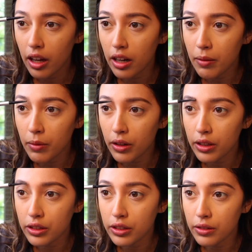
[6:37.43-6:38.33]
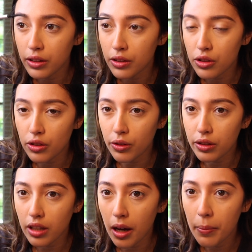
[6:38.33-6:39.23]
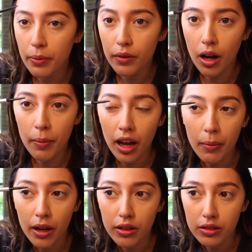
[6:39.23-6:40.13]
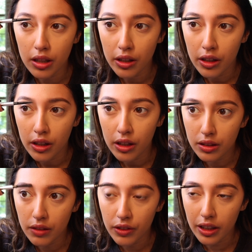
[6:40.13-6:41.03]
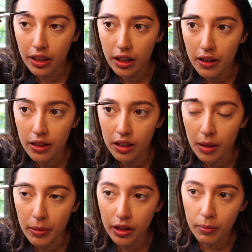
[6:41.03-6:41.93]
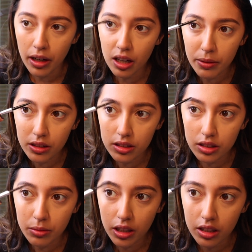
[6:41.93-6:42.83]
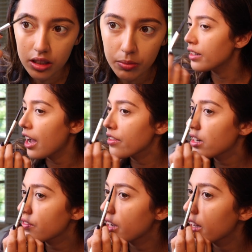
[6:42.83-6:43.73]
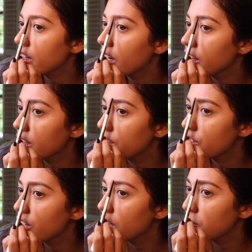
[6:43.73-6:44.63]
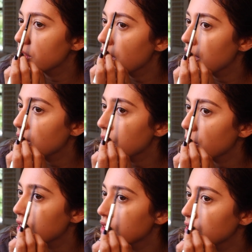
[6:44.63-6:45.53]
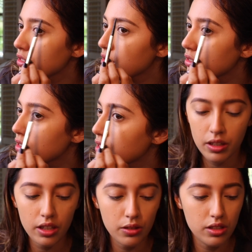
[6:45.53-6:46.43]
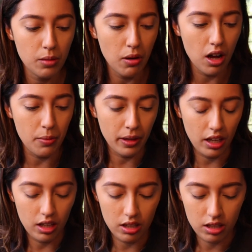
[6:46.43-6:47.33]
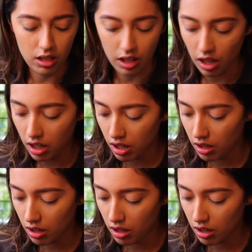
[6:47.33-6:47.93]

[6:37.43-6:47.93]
and I'm going to do little strokes up on my eyebrows. I feel like I've gotten a lot better at my eyebrows, to be honest. Now that I've kind of got like the shape down, I'm gonna use the pomade to like